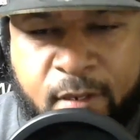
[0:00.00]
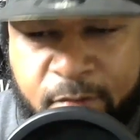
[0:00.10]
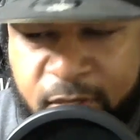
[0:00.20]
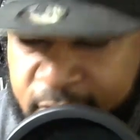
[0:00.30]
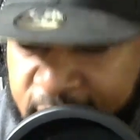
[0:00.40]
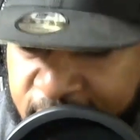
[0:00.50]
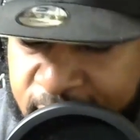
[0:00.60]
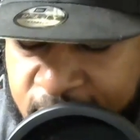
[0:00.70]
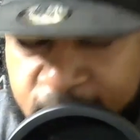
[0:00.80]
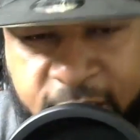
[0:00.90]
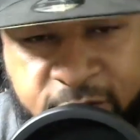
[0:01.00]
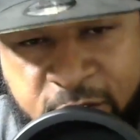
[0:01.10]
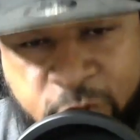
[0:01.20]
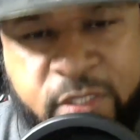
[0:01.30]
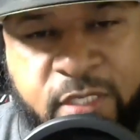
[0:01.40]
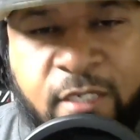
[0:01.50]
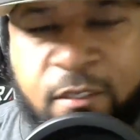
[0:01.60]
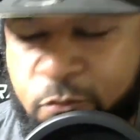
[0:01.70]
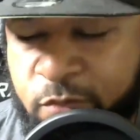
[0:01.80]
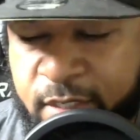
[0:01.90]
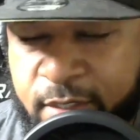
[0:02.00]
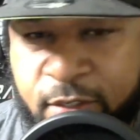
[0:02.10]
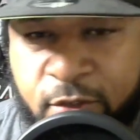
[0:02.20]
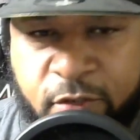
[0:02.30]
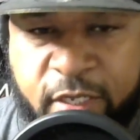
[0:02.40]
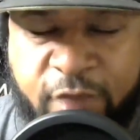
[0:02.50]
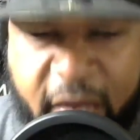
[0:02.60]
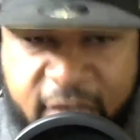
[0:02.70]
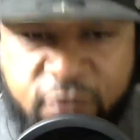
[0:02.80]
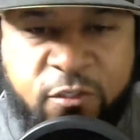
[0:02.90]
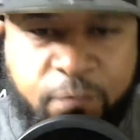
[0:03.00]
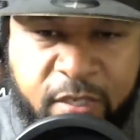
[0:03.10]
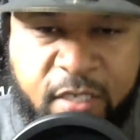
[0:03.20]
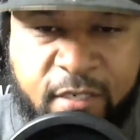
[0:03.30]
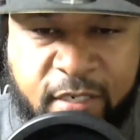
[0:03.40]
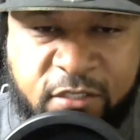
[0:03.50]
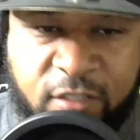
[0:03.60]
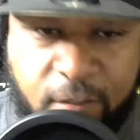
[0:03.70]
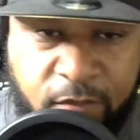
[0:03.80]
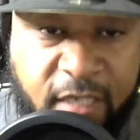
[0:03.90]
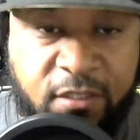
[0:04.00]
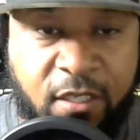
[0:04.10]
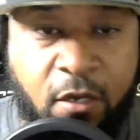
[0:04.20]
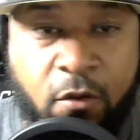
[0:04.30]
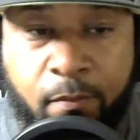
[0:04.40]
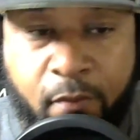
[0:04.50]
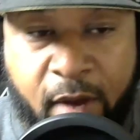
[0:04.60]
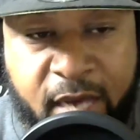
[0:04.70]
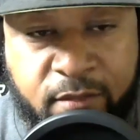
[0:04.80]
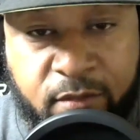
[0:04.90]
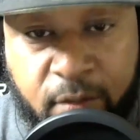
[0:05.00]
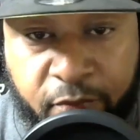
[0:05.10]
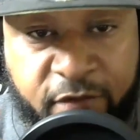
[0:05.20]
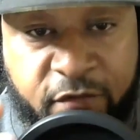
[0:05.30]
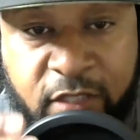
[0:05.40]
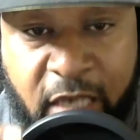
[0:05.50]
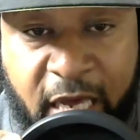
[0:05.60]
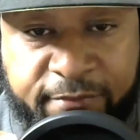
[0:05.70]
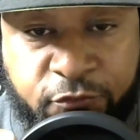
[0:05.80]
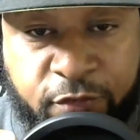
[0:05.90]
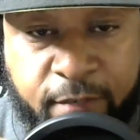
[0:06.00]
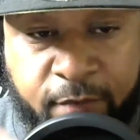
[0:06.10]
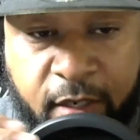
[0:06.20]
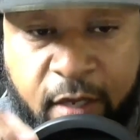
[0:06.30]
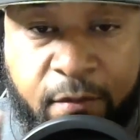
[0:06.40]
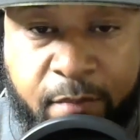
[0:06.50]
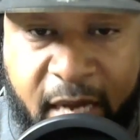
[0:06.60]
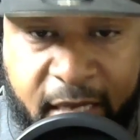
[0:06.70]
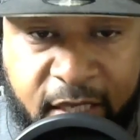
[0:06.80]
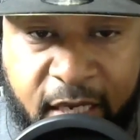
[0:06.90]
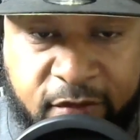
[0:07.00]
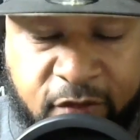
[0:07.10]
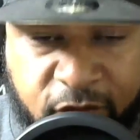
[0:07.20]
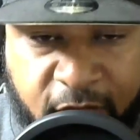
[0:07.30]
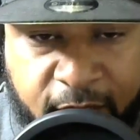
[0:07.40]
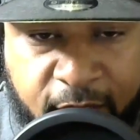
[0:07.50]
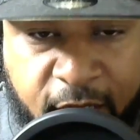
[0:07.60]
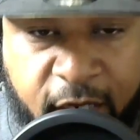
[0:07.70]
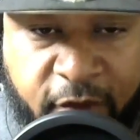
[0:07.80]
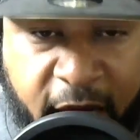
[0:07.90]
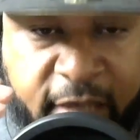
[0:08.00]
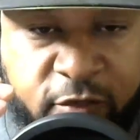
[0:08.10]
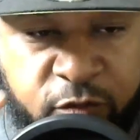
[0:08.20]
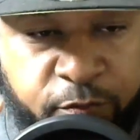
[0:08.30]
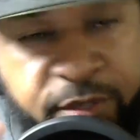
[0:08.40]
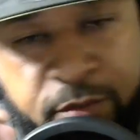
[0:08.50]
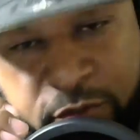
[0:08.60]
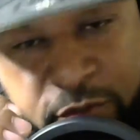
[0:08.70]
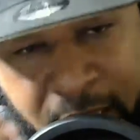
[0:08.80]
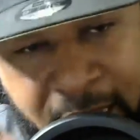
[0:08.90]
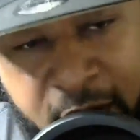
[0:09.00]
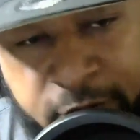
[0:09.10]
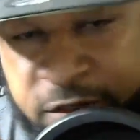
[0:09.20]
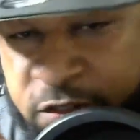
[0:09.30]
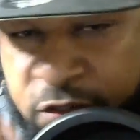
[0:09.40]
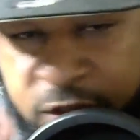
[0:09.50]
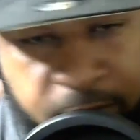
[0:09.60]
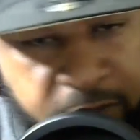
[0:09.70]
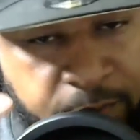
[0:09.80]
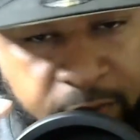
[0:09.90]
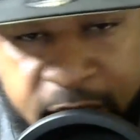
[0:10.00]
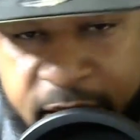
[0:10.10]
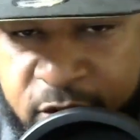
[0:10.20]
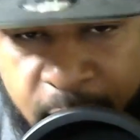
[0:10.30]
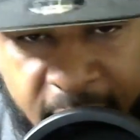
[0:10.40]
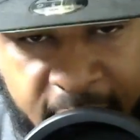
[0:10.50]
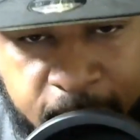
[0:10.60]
But this is the things that we're dealing with. You know, if Andrus Peat, and this is something I said on the previous live stream and other podcasts, is that if Andrus Peat was allowed to just simply play his spot,